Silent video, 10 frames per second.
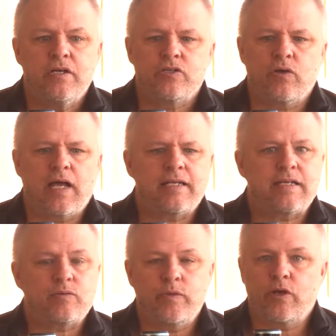So a lot of
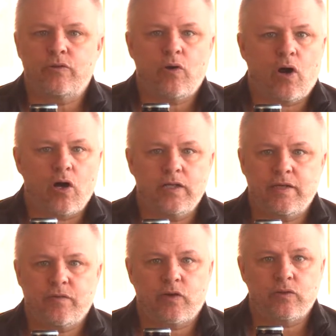times when we go through hard and
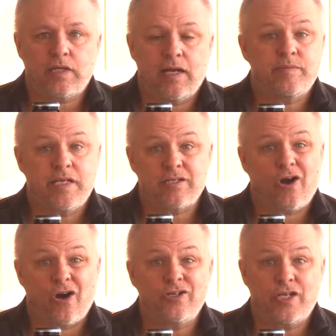difficult times, it's a
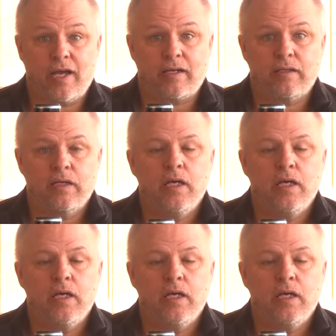heart check.